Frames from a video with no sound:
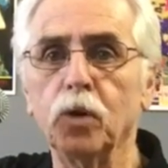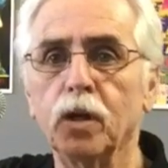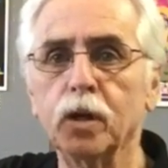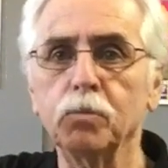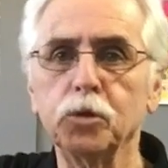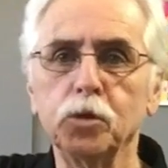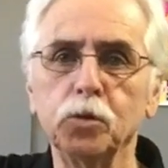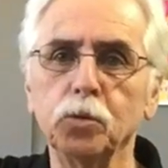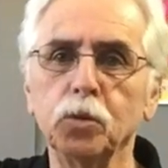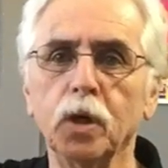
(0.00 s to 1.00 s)
welcome
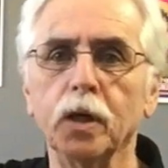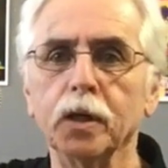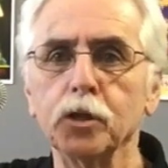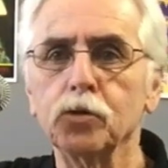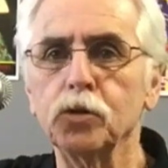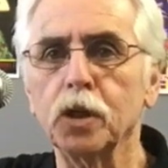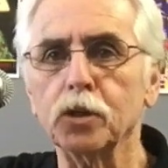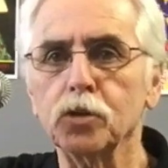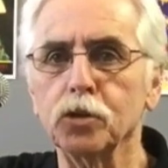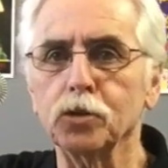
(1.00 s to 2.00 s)
to
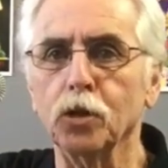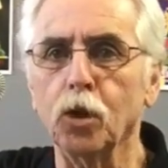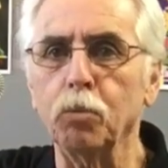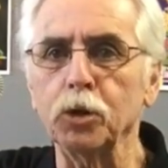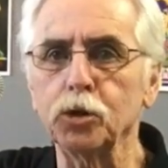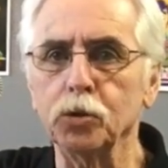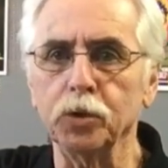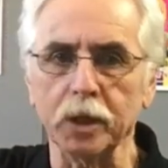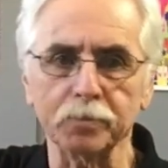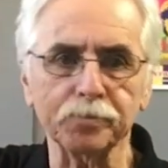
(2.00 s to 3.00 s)
Introduction to Open Tuning.